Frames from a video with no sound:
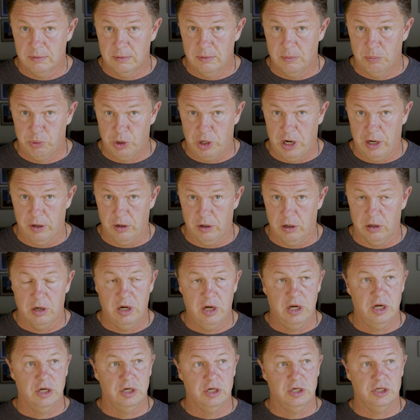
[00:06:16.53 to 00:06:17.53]
brought her.
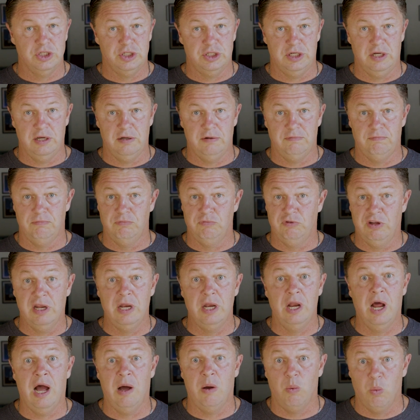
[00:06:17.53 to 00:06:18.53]
She did
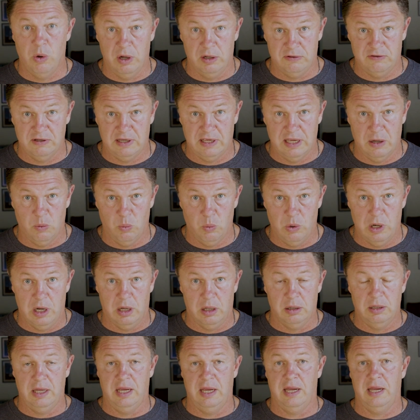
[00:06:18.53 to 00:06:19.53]
not want to get
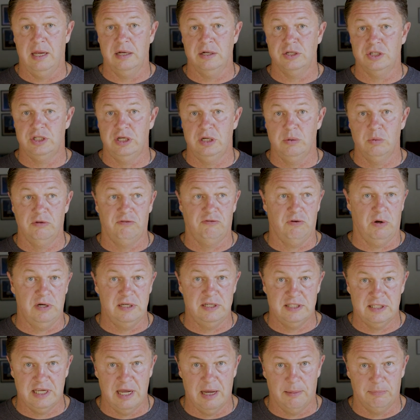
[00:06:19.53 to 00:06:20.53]
well, and she was very
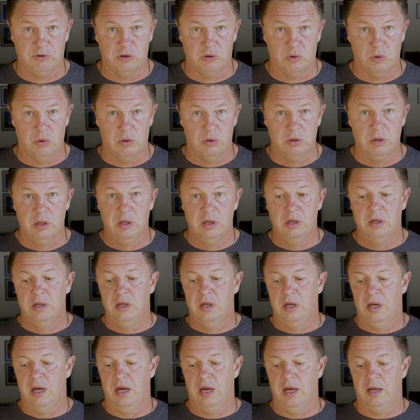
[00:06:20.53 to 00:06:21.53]
skeptical.
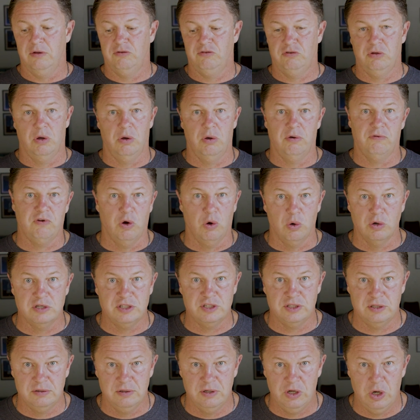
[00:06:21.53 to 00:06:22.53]
So, of
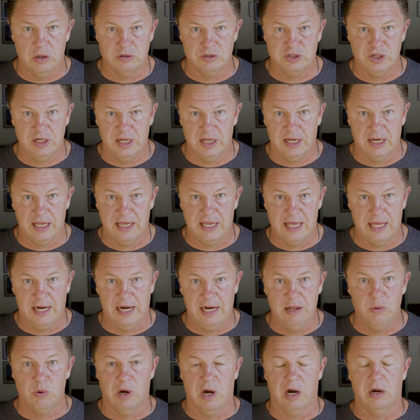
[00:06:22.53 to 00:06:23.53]
course, she didn't get
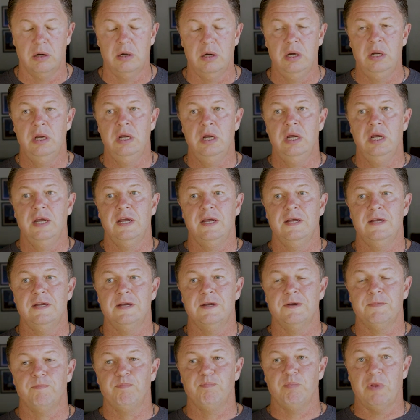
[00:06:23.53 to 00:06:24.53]
anywhere.
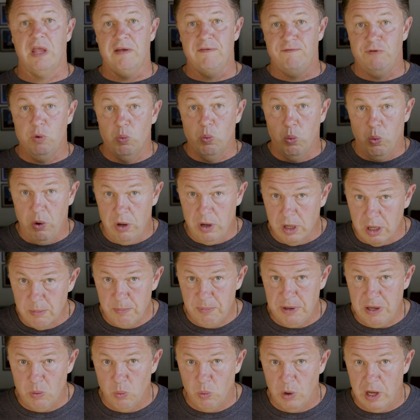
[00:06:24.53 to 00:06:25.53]
If you want to
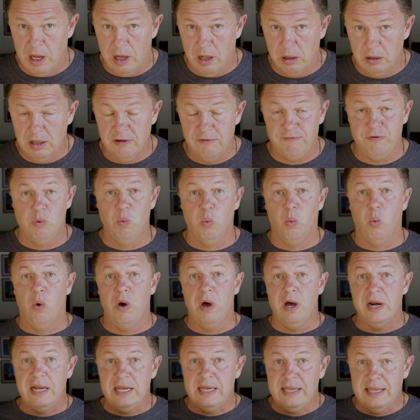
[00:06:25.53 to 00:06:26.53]
be well, if you
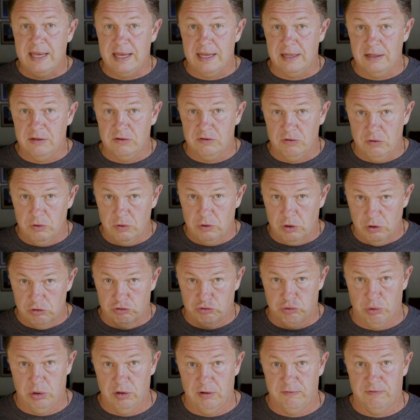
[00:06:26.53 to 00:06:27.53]
want to get
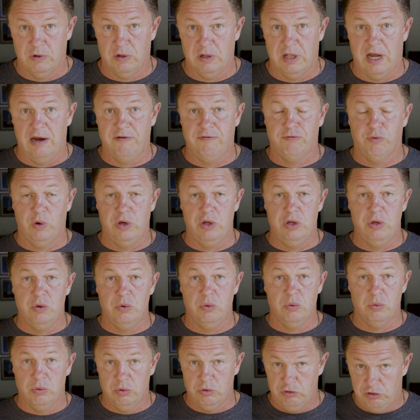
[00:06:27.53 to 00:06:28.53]
control of your life where
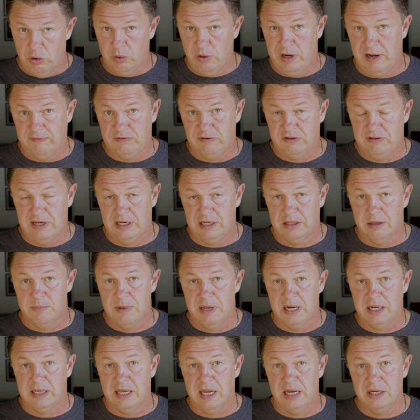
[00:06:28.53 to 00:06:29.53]
you don't have to take the
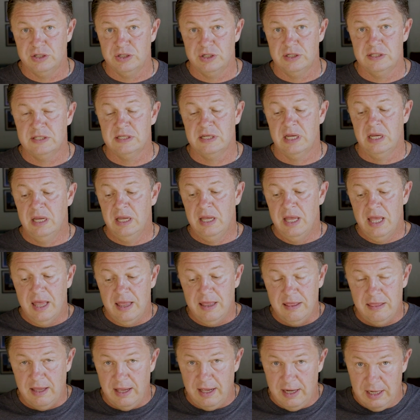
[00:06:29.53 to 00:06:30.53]
medications,
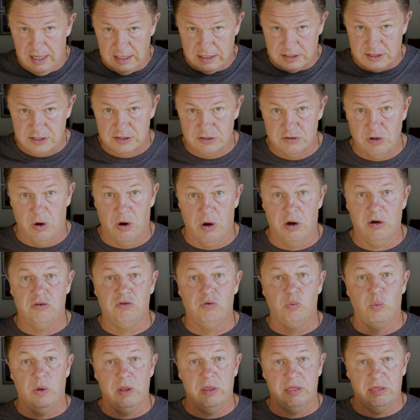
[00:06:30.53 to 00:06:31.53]
then it
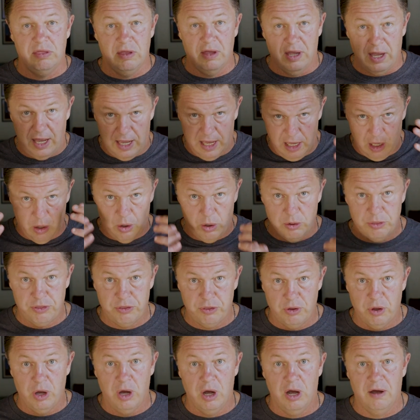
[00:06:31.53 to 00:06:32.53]
starts with the health
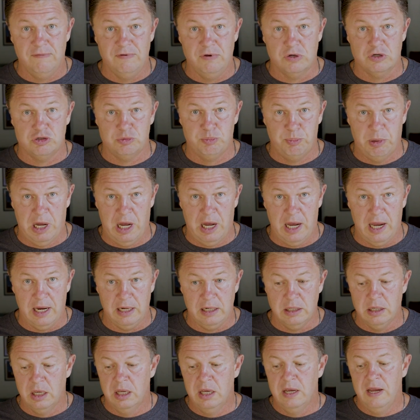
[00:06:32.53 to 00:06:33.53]
of your
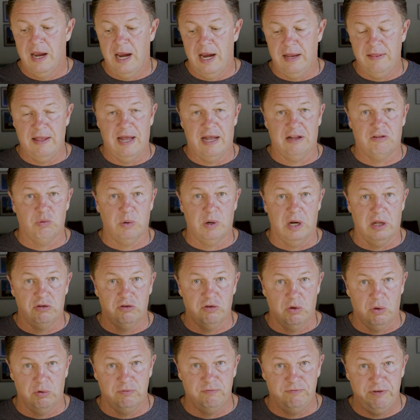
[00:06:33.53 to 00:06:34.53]
spine, and that's what I
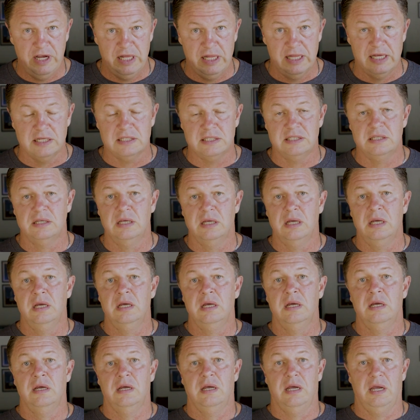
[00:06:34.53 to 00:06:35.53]
told Felix,
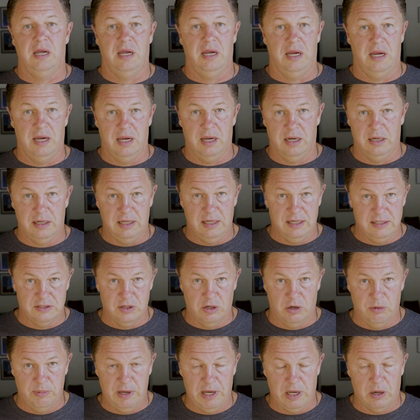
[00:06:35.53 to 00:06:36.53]
and he's
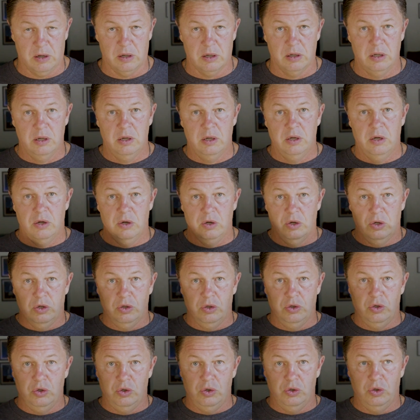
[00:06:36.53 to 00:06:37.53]
all better.
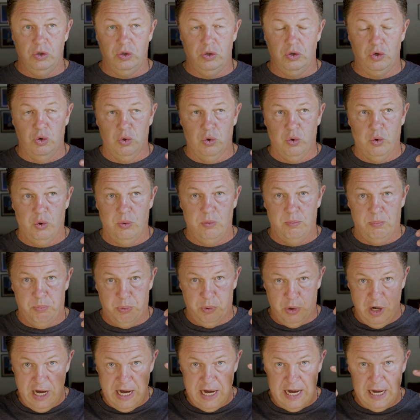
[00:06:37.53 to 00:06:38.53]
Your
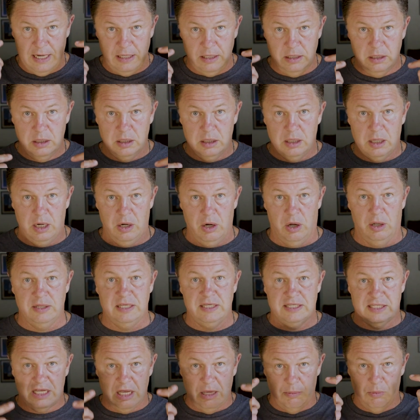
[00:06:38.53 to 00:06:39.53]
brain and all
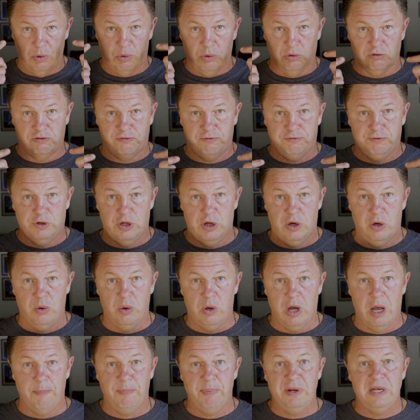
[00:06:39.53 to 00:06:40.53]
these chemicals flow
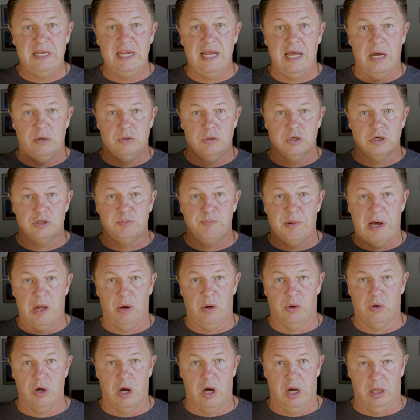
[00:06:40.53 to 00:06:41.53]
up and down your
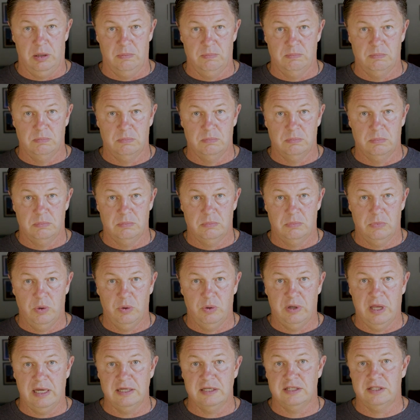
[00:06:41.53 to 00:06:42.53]
spinal column.
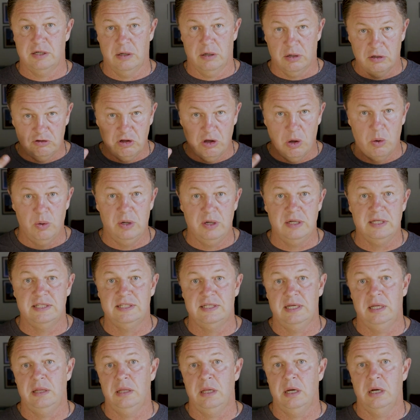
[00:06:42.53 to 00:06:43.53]
Okay, serotonin is
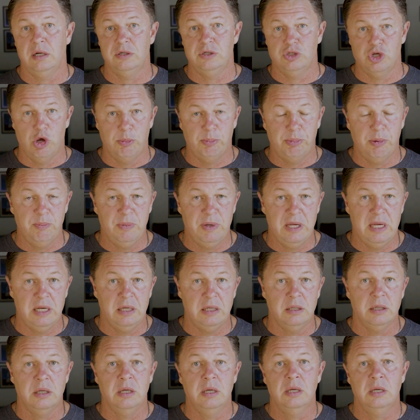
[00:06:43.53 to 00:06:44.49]
in there, dopamine.